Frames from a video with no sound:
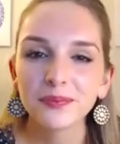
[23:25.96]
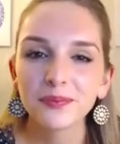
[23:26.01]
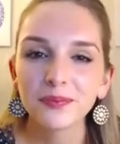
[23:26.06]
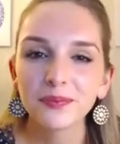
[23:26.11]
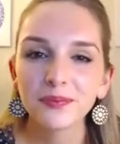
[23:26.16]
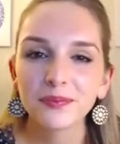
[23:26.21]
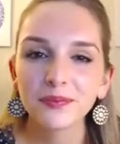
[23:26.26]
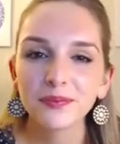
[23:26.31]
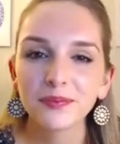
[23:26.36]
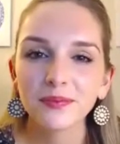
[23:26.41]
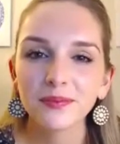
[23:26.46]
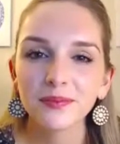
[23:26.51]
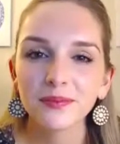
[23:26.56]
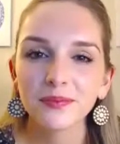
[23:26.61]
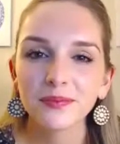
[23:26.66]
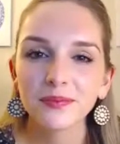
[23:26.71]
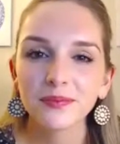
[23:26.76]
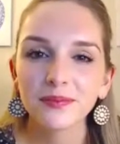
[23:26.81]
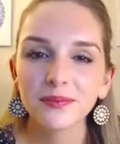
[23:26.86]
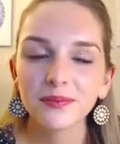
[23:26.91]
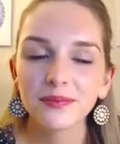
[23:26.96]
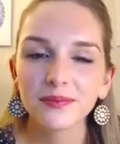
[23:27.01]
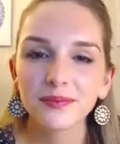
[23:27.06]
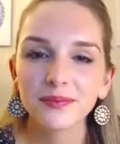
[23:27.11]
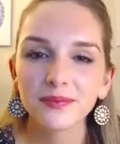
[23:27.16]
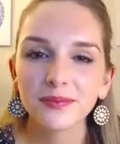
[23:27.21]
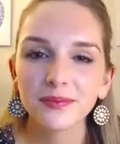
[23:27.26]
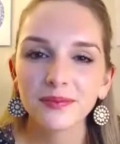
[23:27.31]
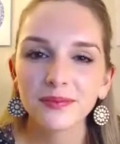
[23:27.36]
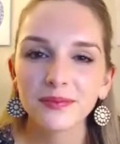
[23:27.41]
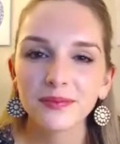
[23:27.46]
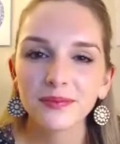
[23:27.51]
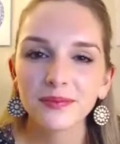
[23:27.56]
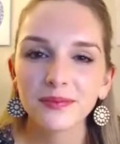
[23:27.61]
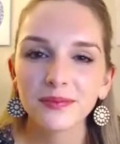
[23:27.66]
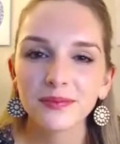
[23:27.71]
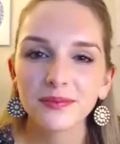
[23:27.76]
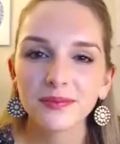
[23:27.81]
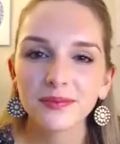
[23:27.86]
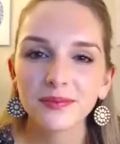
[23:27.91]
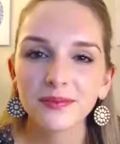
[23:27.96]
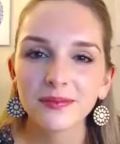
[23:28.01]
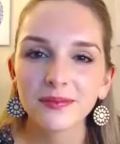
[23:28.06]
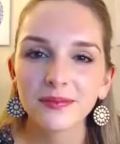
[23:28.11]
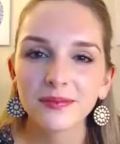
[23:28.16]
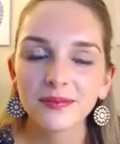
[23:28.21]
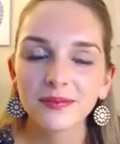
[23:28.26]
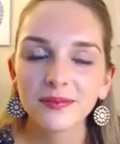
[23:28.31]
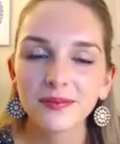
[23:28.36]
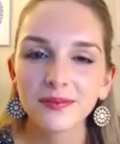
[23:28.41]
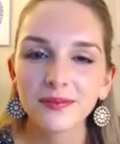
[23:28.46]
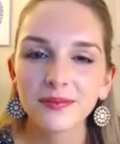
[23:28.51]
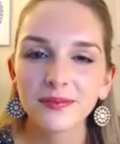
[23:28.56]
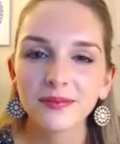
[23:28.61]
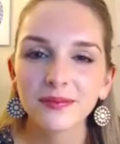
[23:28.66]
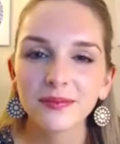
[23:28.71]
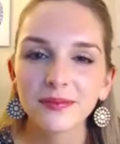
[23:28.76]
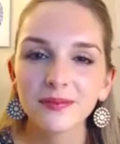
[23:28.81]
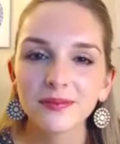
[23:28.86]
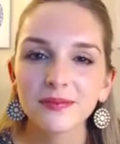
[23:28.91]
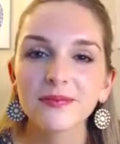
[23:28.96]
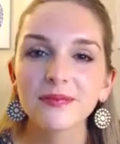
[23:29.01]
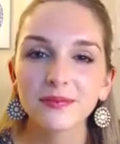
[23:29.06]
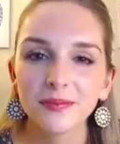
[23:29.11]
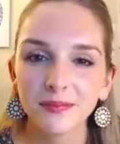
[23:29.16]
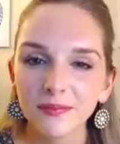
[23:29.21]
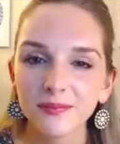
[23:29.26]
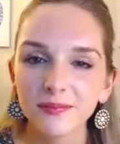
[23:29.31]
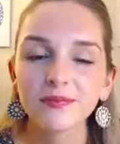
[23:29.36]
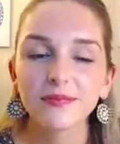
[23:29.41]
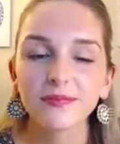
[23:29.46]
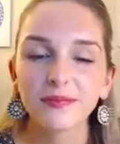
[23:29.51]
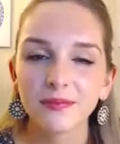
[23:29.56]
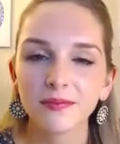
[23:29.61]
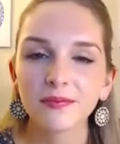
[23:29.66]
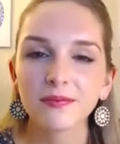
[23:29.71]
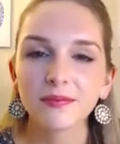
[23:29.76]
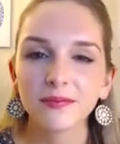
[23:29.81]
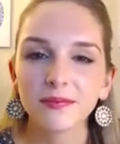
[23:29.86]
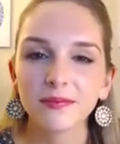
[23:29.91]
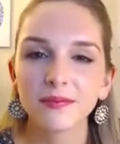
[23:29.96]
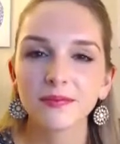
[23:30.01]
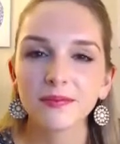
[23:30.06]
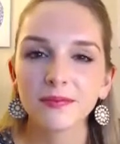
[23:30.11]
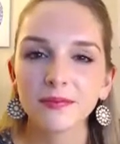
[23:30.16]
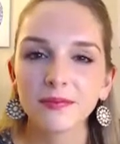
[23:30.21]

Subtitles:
(silent)